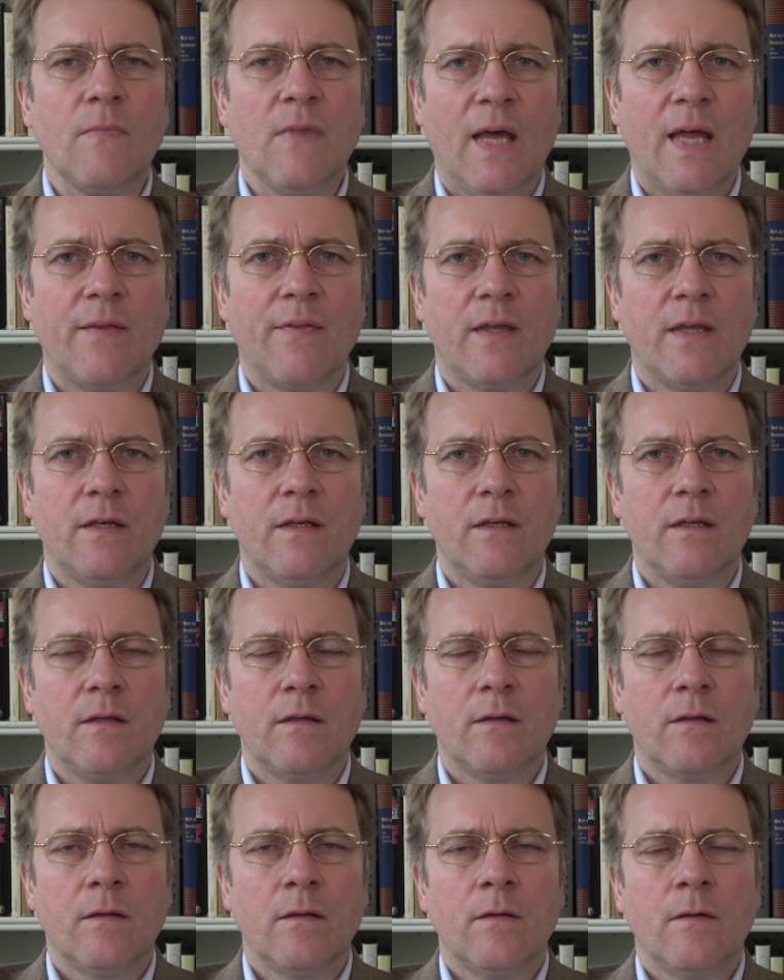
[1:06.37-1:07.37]
And they did.
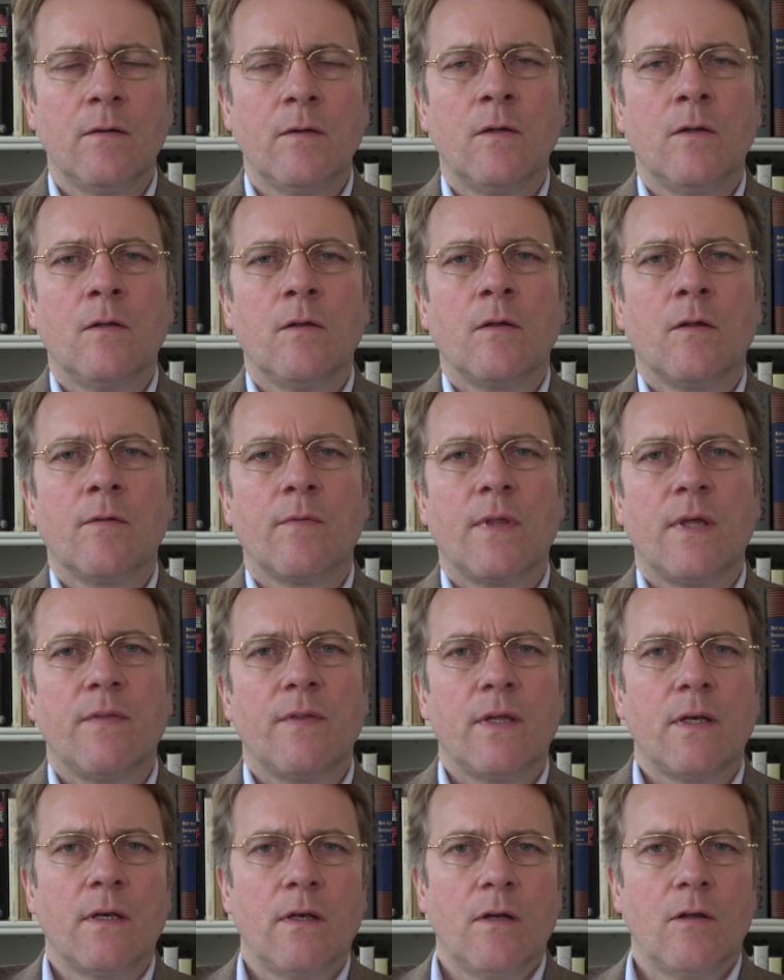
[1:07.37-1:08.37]
They
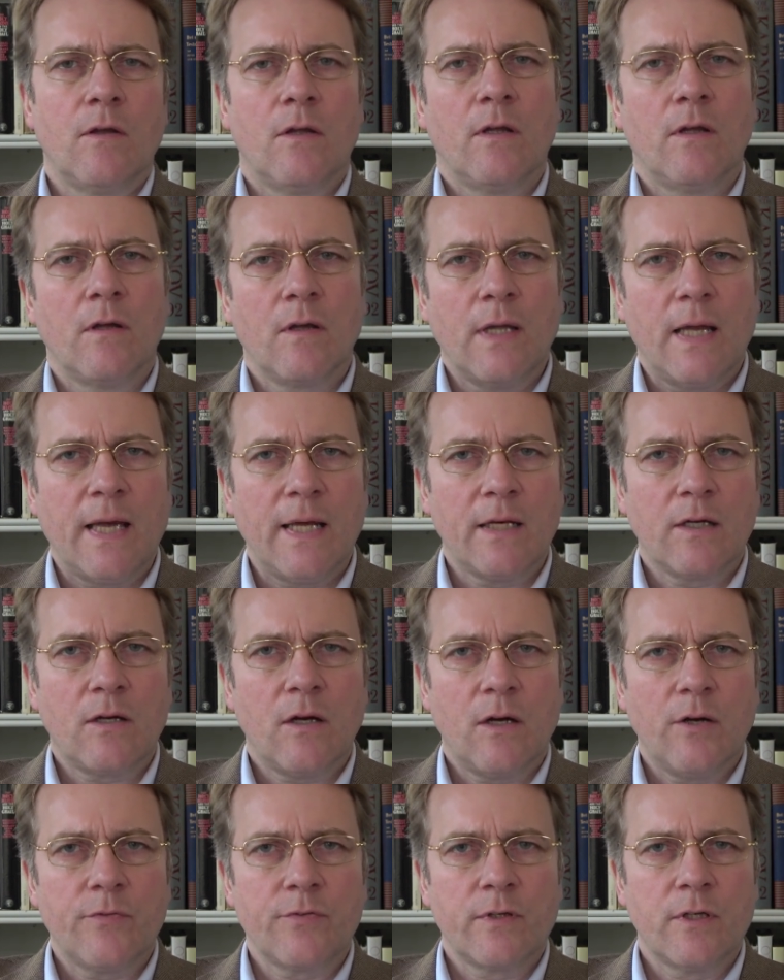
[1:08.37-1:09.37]
then
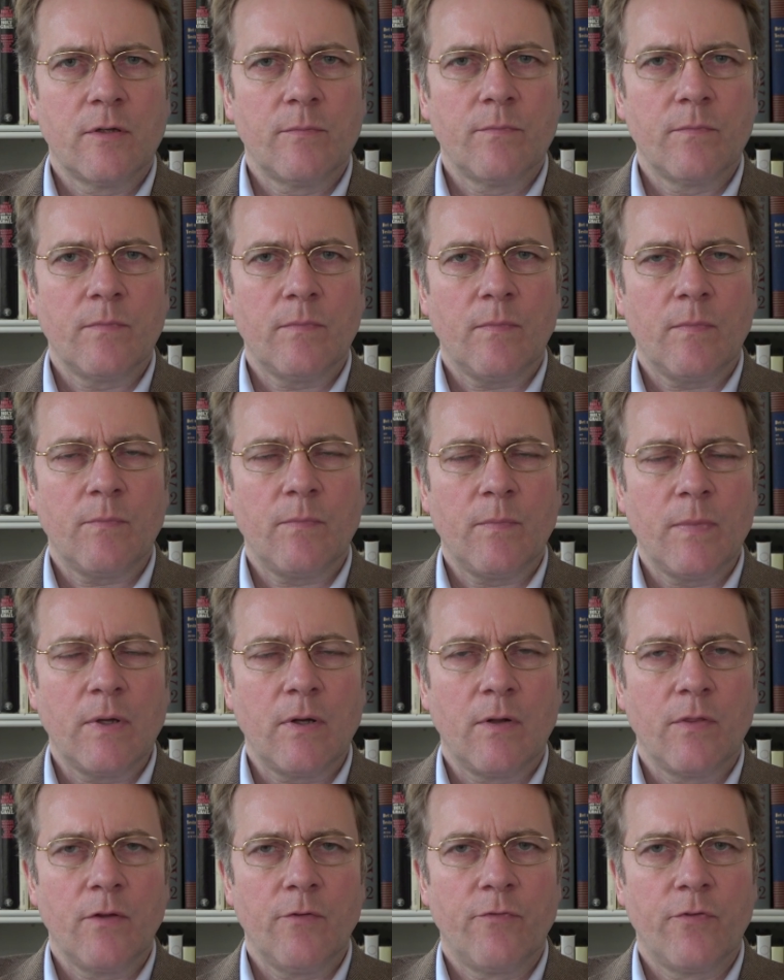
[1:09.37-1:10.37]
handcuffed him
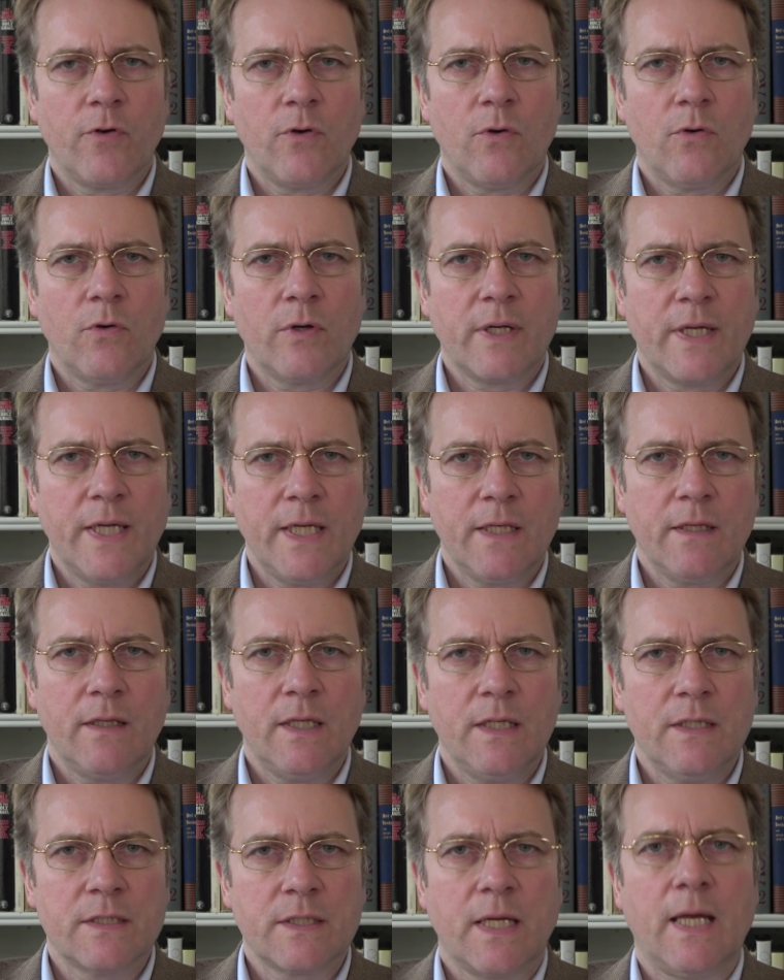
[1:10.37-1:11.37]
on the floor, kicked
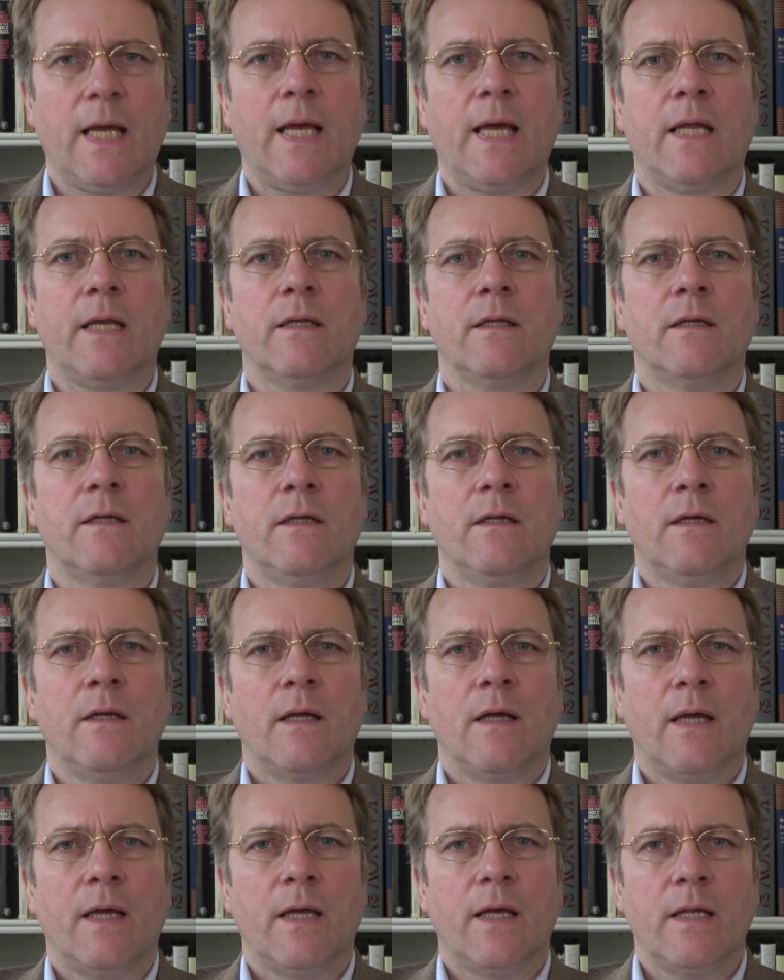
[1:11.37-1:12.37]
his cat,
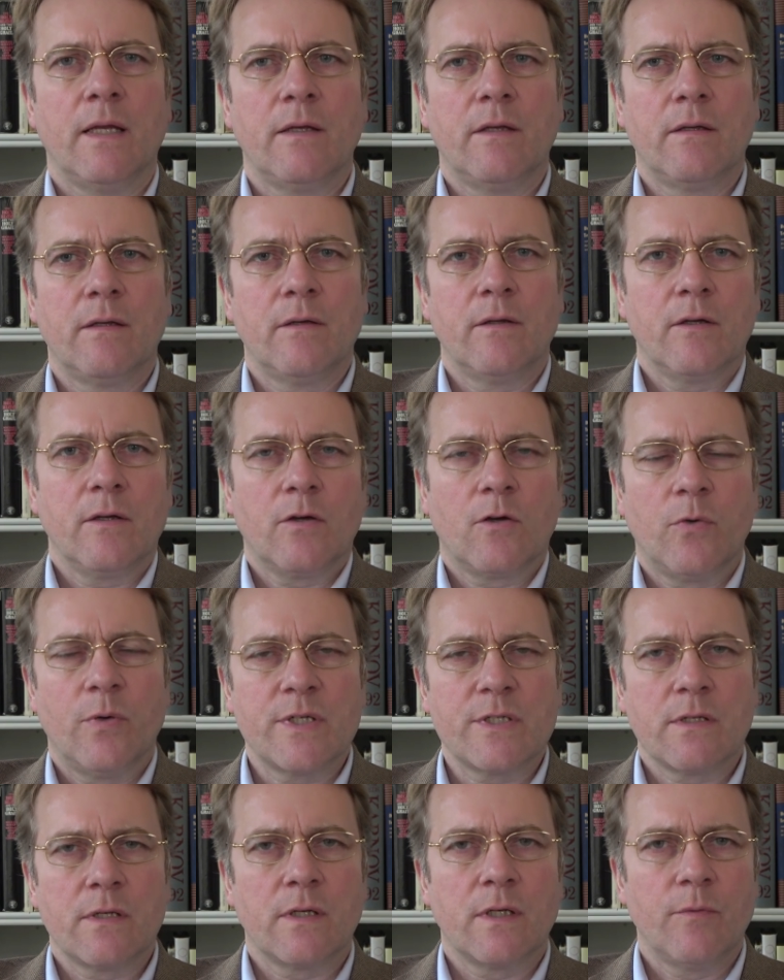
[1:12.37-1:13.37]
and
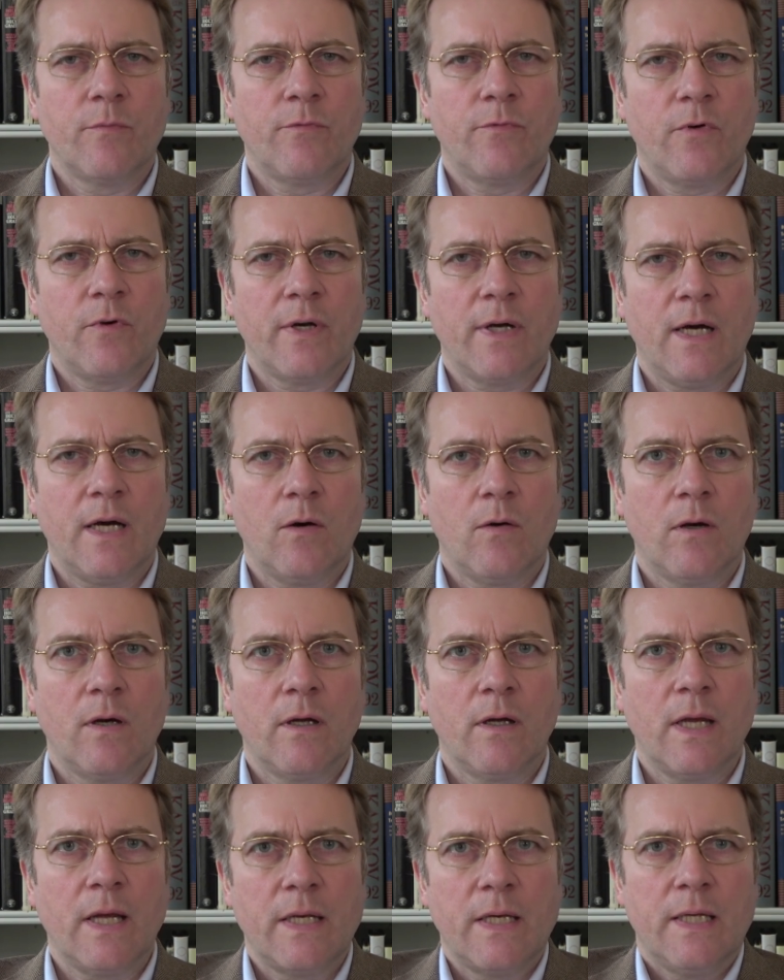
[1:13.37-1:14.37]
questioned him for an
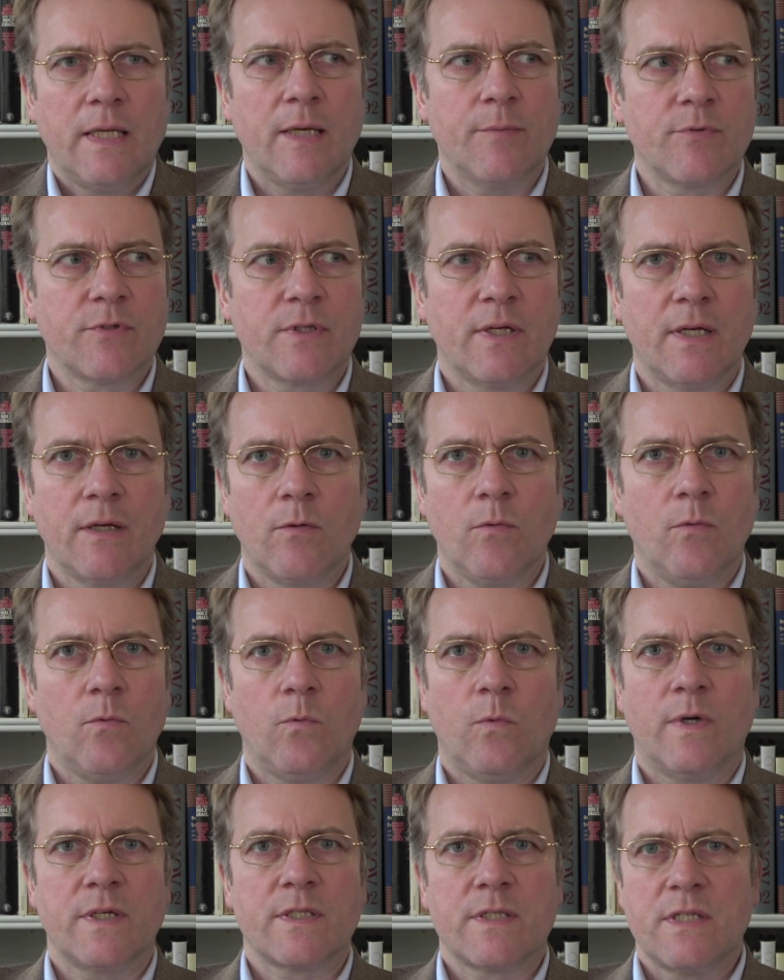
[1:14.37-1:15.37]
hour. And he kept saying,
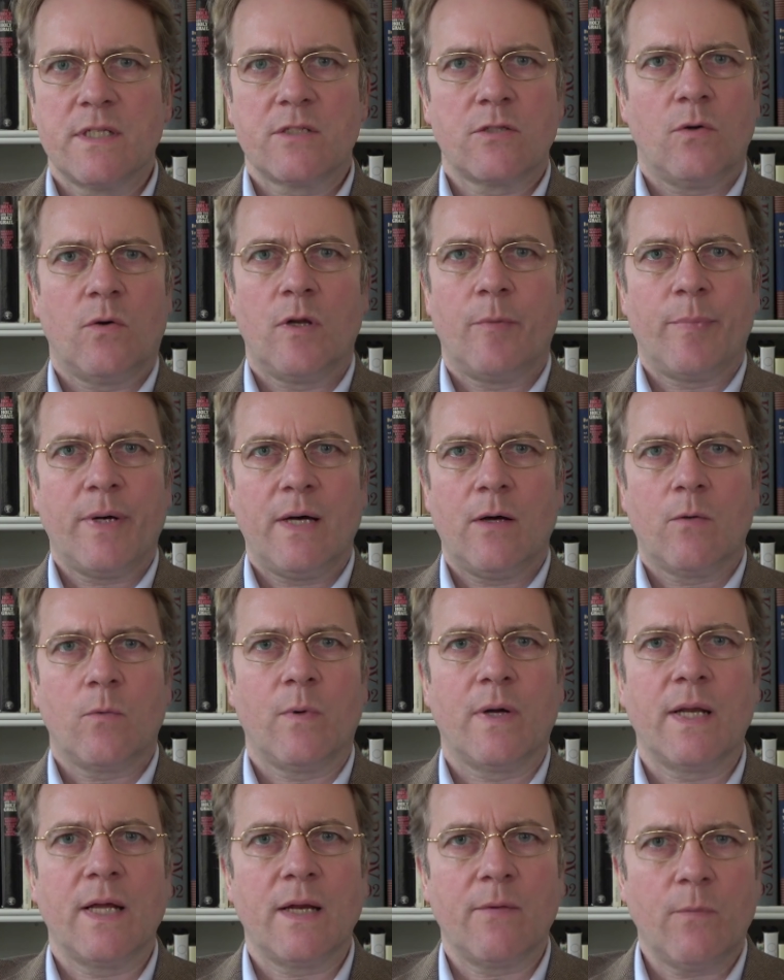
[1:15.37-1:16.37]
"What's this all about?
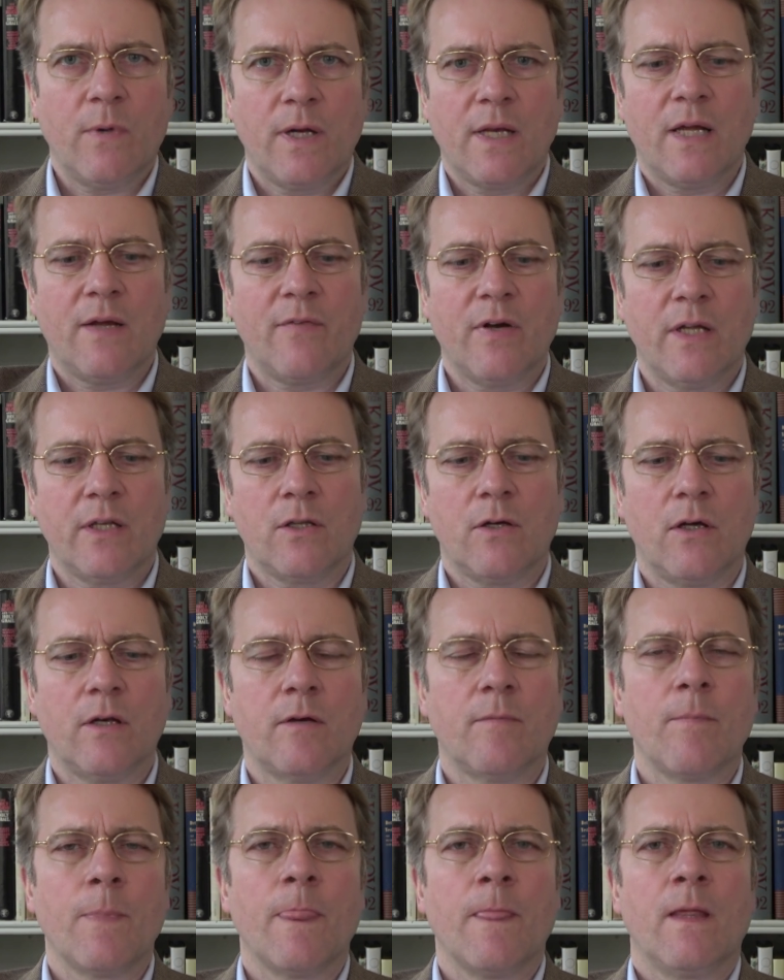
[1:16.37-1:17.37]
What have I done?"